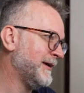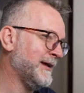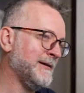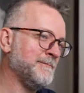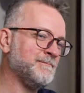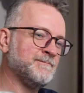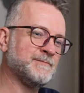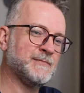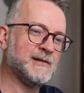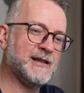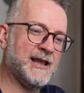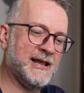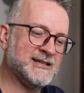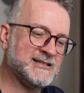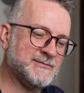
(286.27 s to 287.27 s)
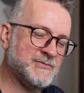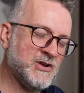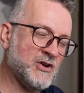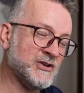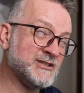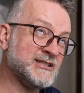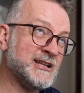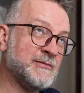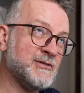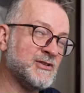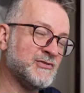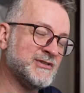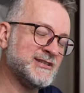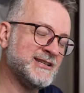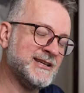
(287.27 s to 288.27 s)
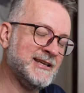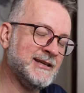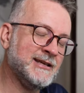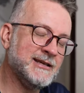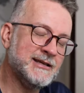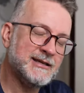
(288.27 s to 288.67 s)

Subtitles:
And to be honest, W3C